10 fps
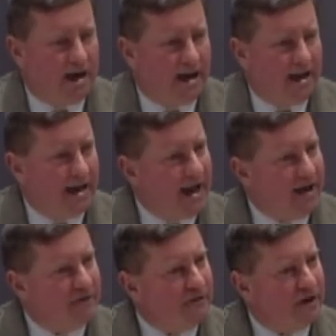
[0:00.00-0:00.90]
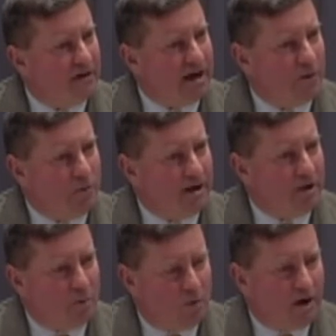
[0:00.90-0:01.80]
And I haven't figured out what
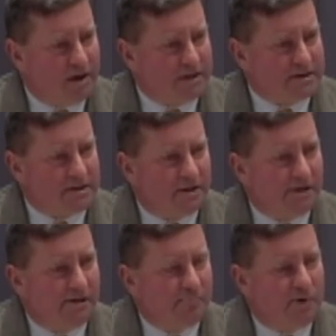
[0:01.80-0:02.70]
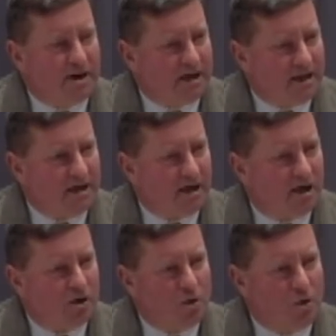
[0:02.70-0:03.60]
it was, but it hit a
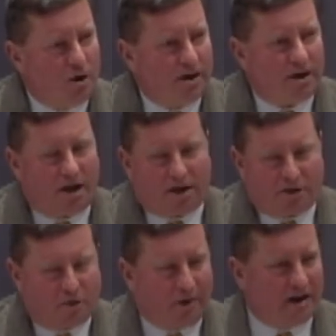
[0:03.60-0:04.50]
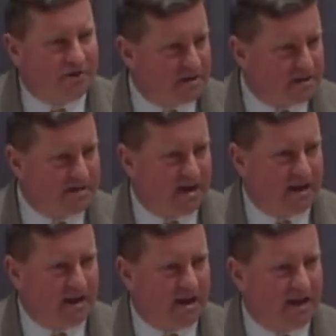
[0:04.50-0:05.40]
chord throughout this
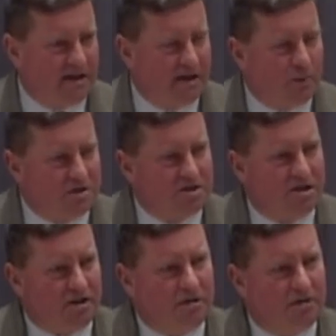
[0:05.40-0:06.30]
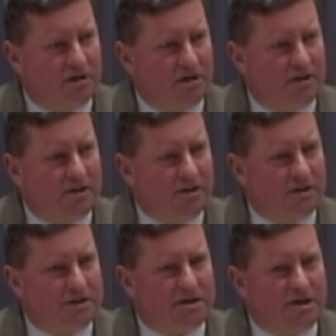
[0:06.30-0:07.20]
state. And I think we're still
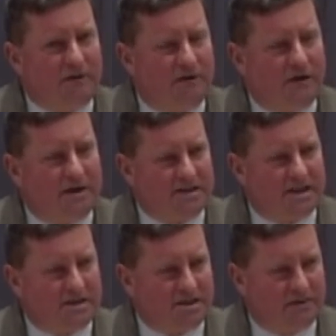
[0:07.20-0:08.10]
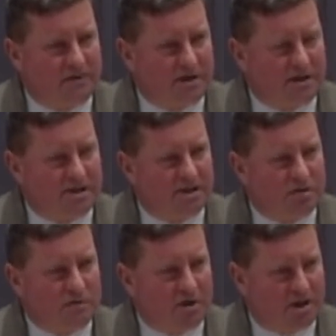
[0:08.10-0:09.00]
very sensitive to these
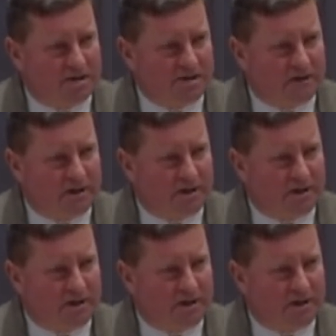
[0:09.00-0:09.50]
issues because of it.